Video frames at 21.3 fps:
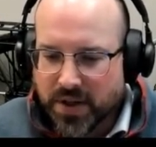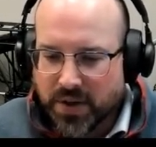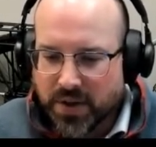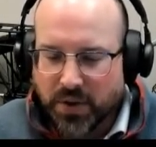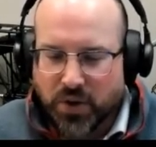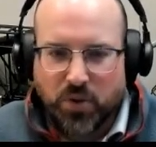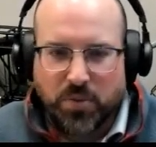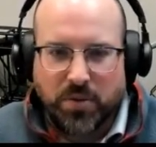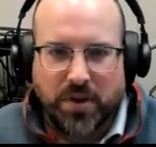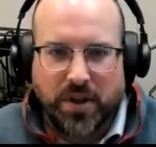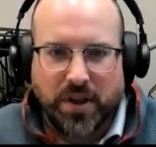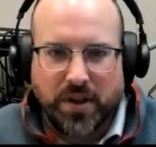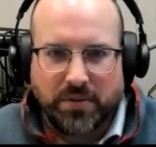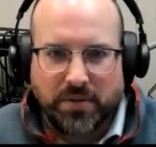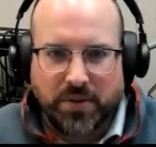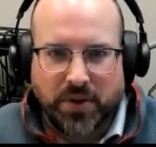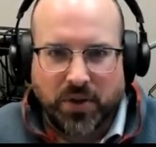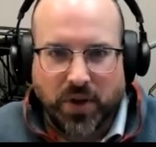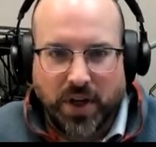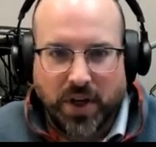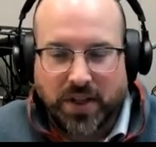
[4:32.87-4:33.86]
group
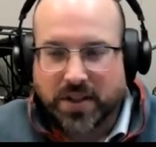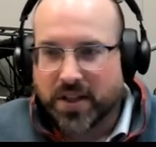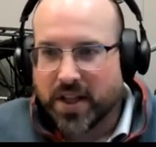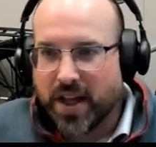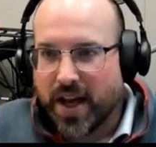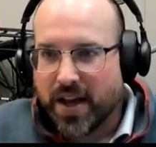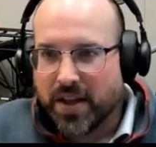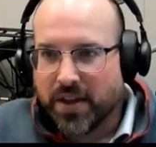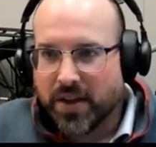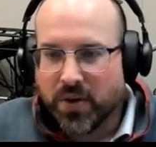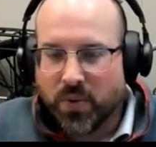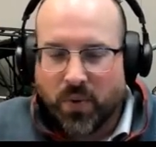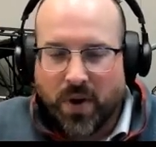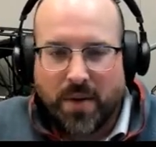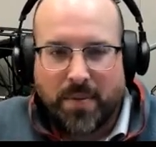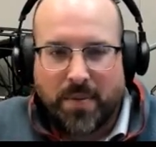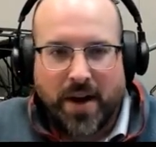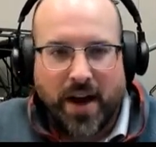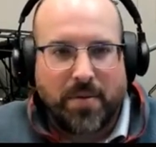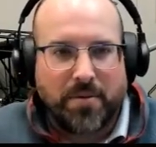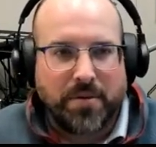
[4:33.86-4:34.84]
that creates the
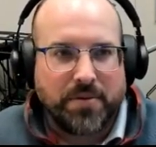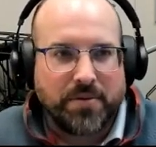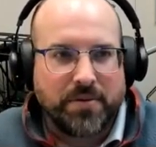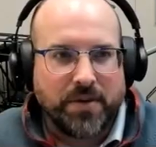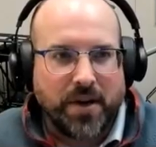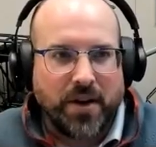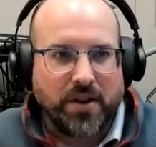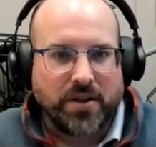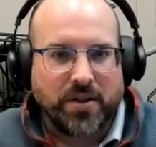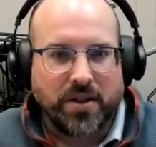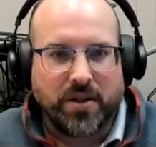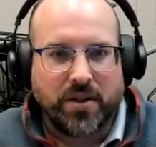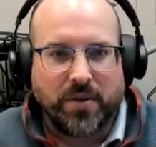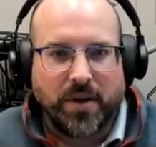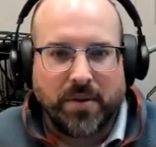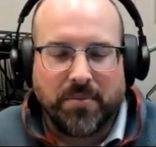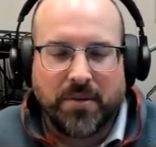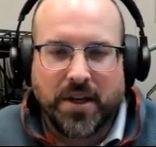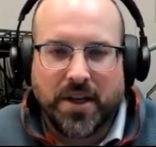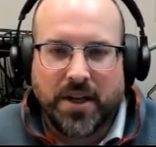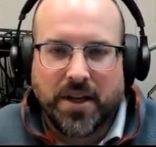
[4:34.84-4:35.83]
web app
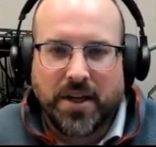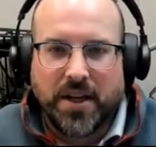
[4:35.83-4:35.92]
SoilWeb,